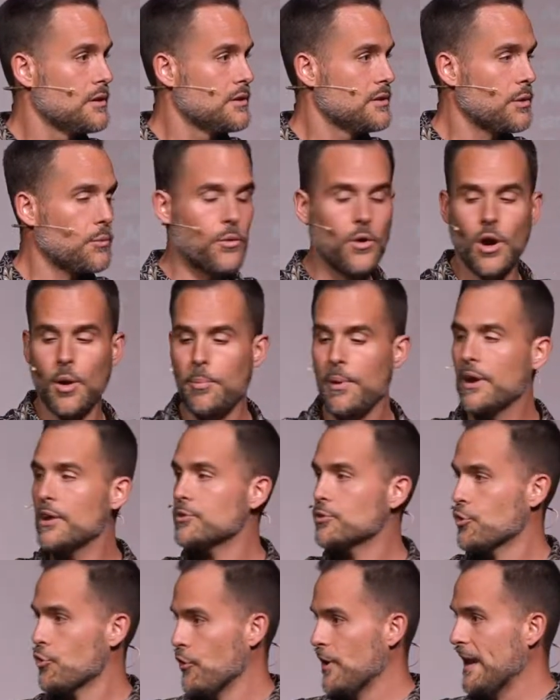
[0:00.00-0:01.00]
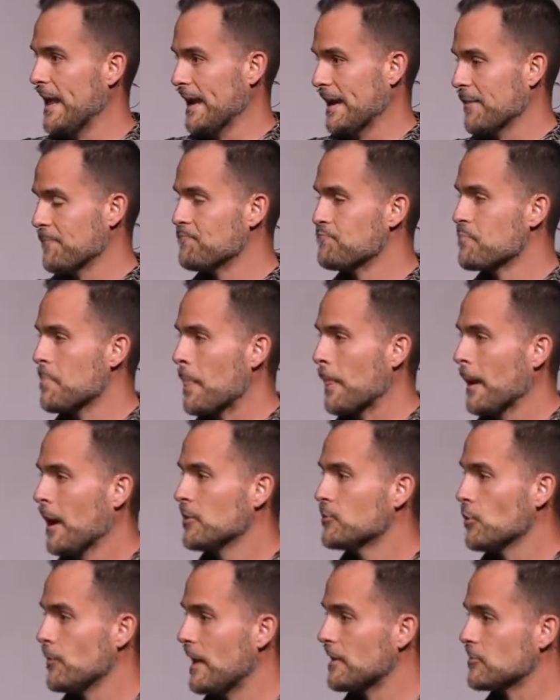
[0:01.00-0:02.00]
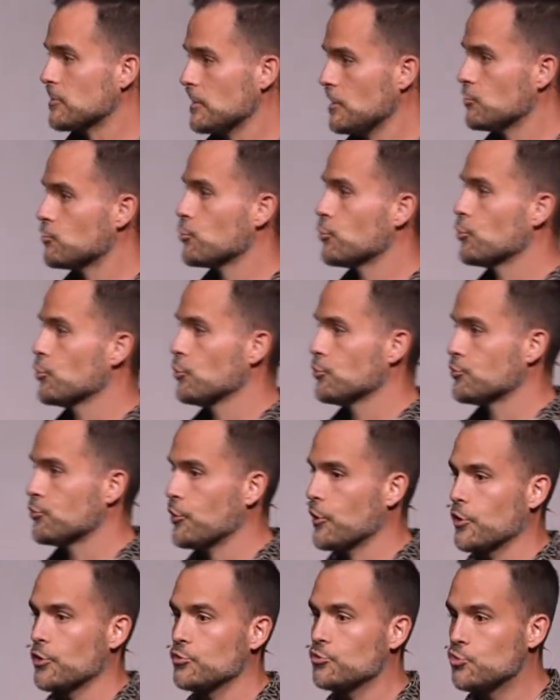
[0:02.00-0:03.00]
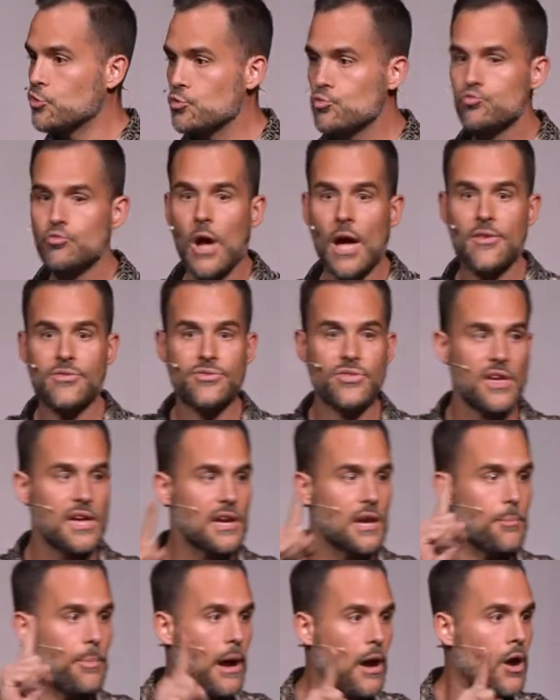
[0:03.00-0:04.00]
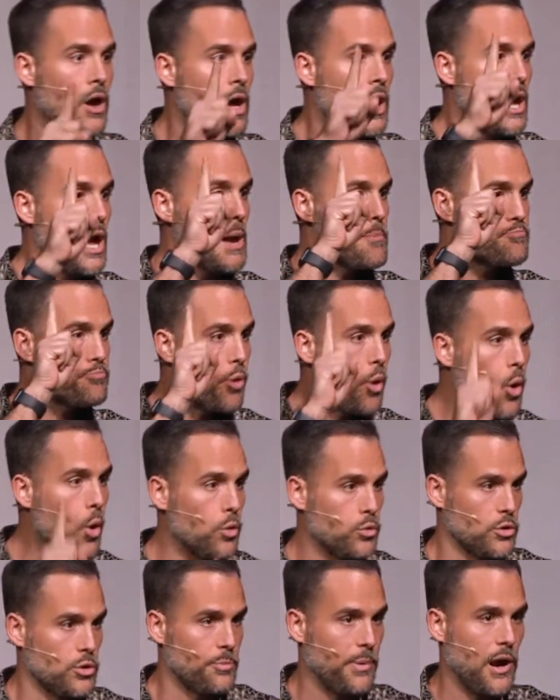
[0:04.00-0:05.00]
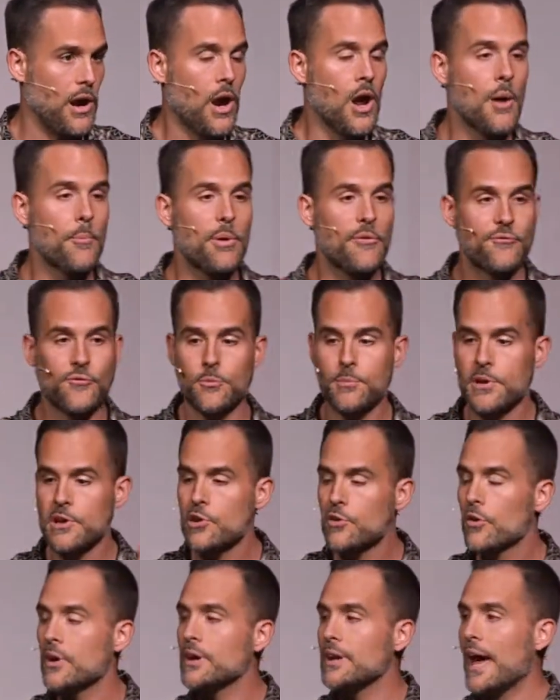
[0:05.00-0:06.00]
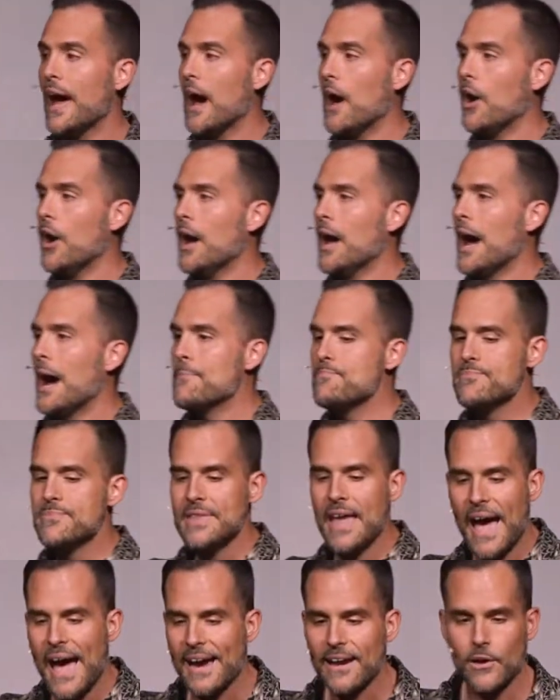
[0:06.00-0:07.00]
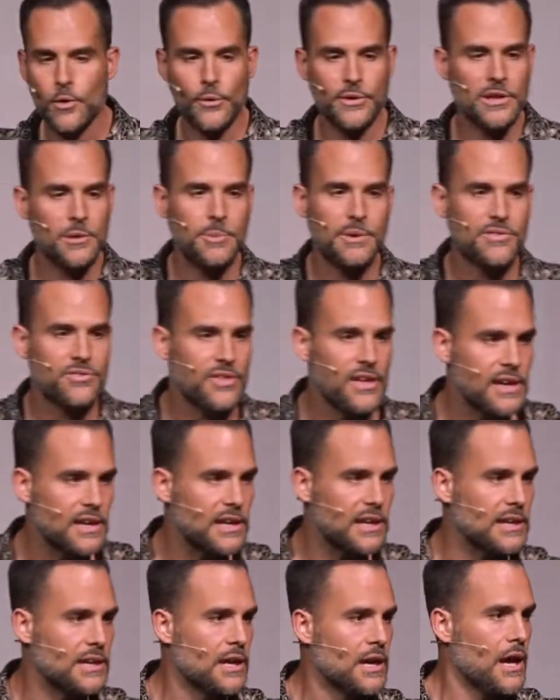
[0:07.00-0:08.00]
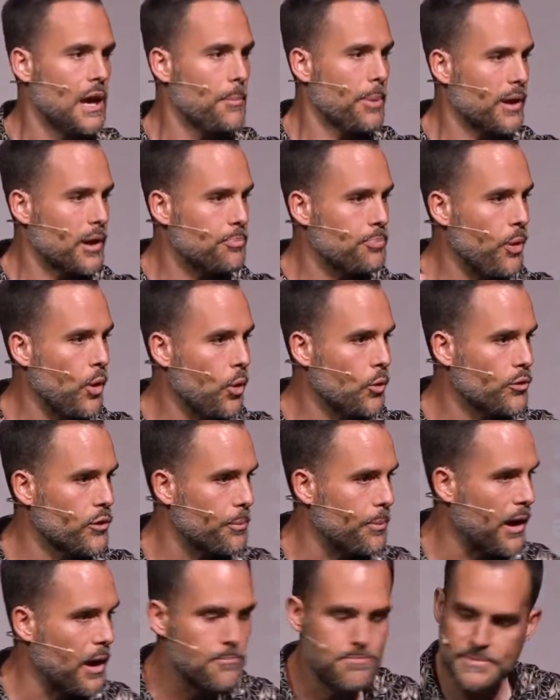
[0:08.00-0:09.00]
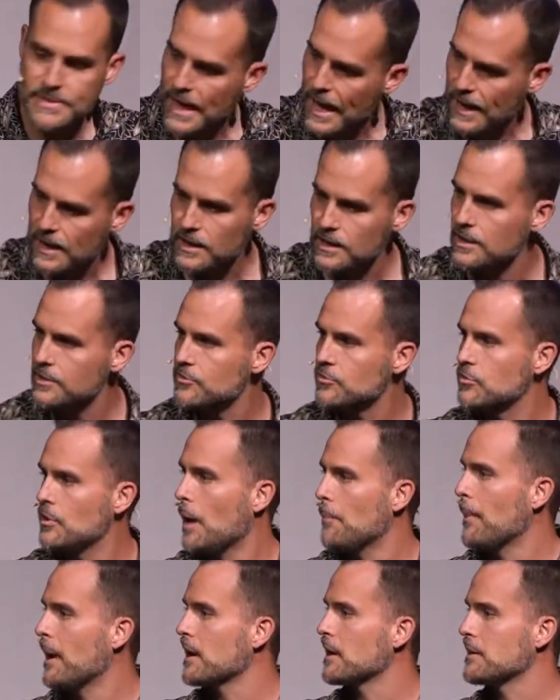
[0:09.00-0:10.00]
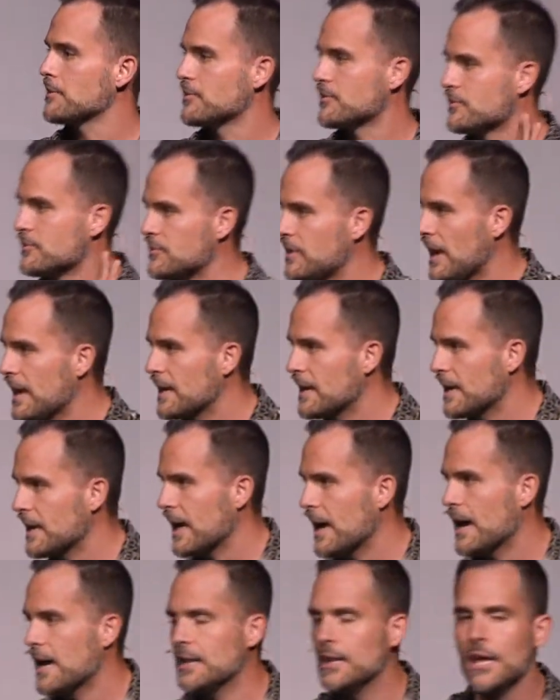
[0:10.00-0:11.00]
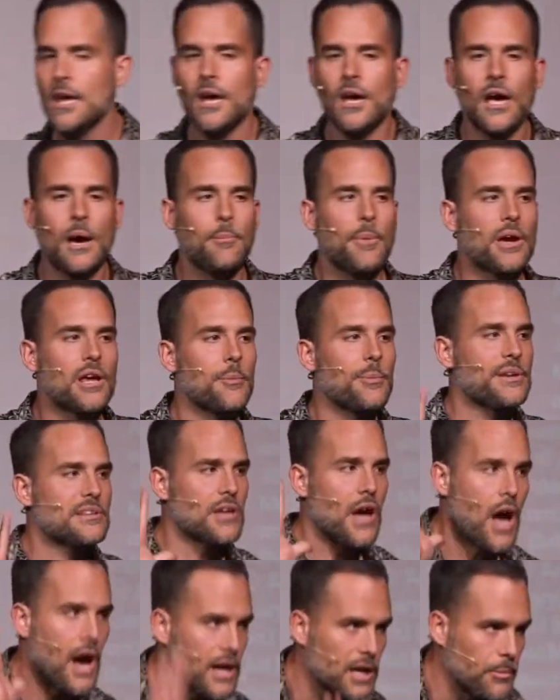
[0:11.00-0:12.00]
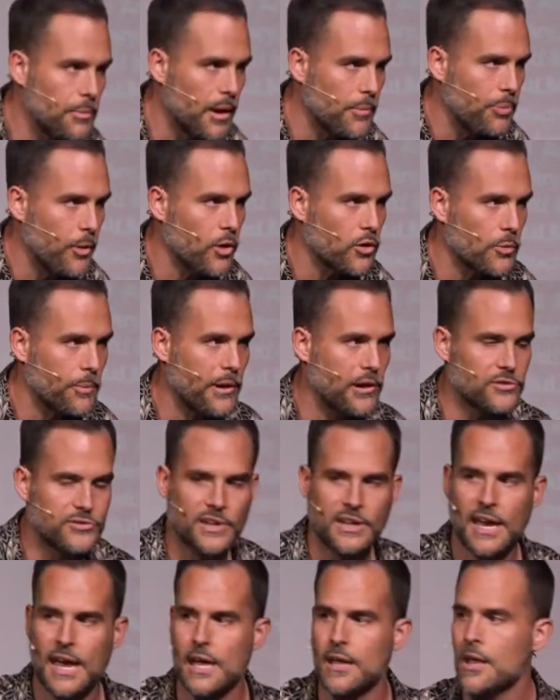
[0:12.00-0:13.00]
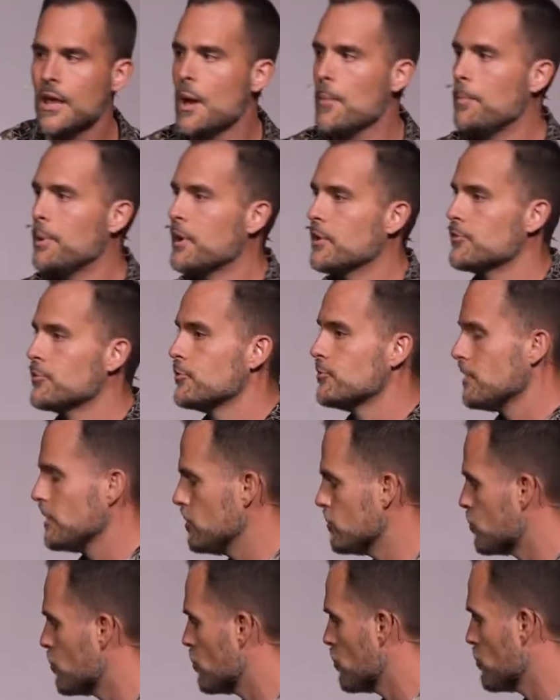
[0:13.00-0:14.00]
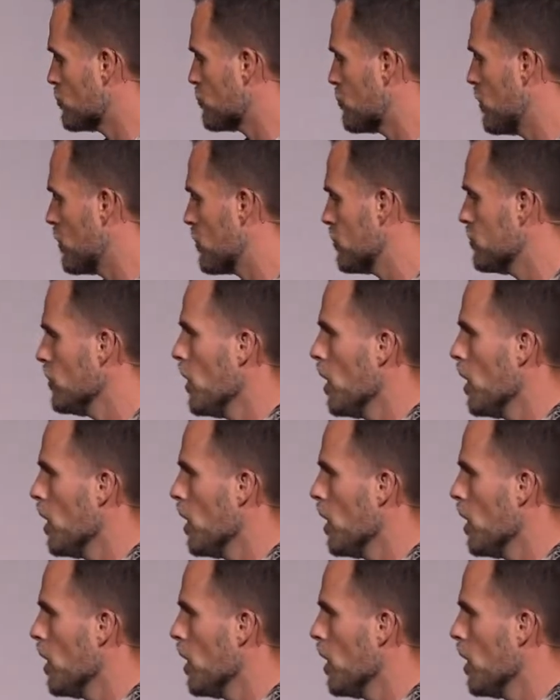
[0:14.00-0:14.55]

That we're our biggest critic, and so that's an internal trigger. Do not think about a polar bear. But from here on out, I'm not going to be thinking about a polar bear. I'm not gonna, I'm not gonna say it again. I'm not gonna be talking about polar bears again because there's internal triggers,